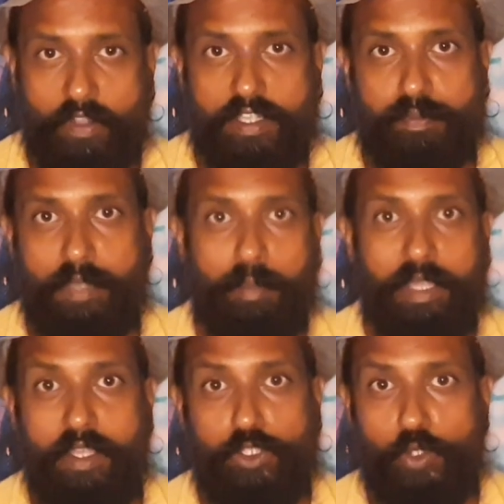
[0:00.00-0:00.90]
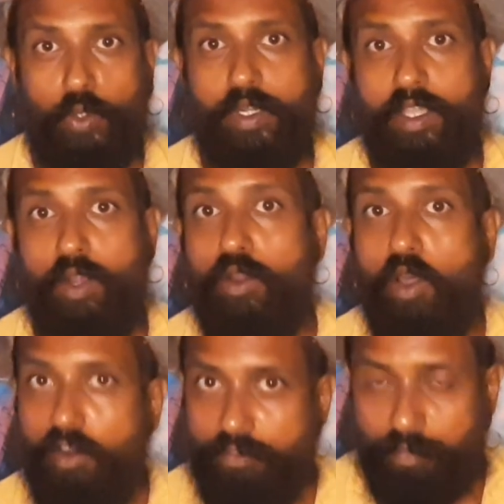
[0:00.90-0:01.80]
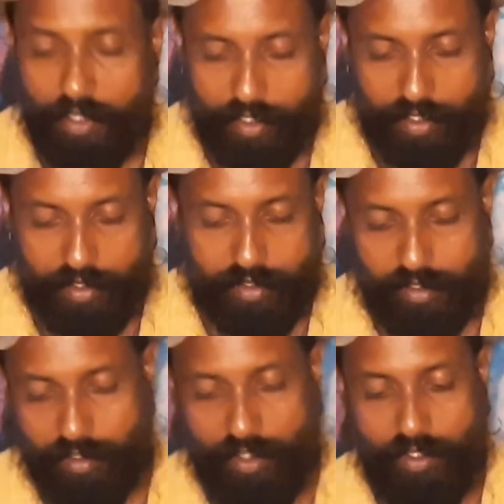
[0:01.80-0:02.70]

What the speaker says: us may be shouldering a lot of burdens